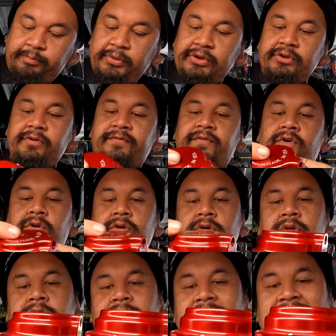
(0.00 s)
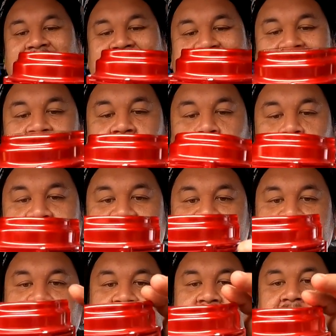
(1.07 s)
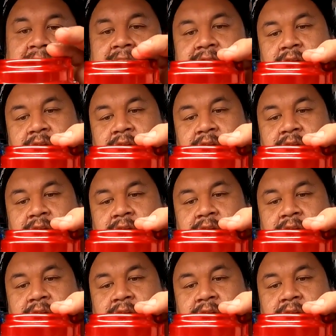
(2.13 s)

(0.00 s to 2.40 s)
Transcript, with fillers: Beautiful Tial wastegate.